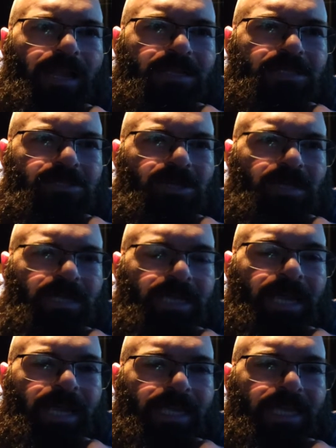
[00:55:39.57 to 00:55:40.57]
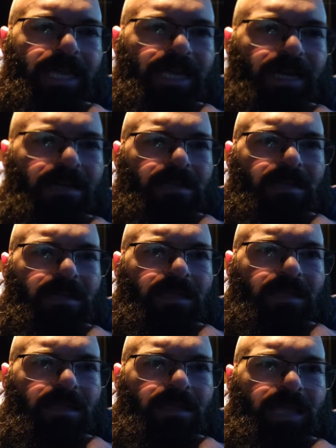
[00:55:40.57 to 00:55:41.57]
Trucking Guy, yeah.
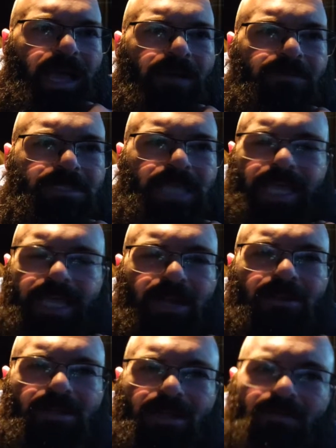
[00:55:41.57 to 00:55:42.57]
I was thinking earlier,